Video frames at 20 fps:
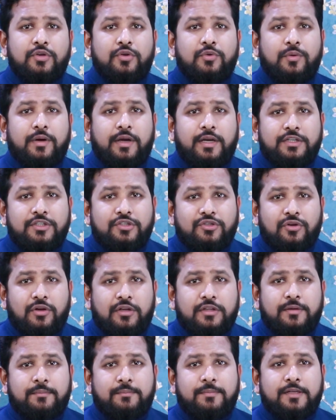To
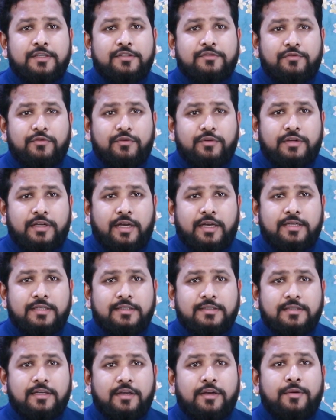enjoy the blissful
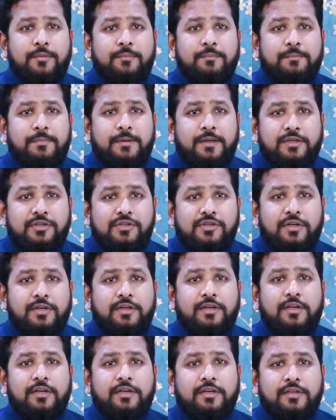ties,
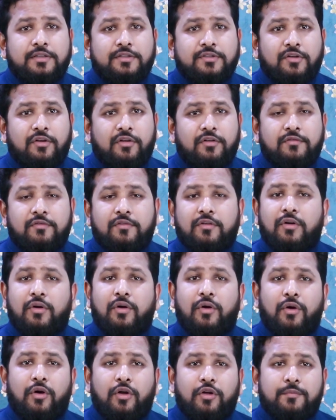patiently resolve
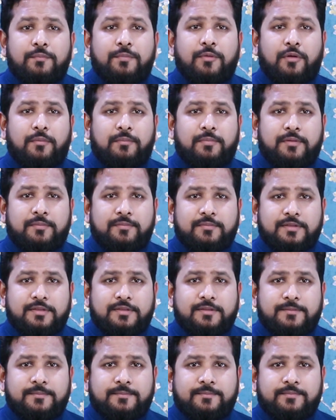all problems.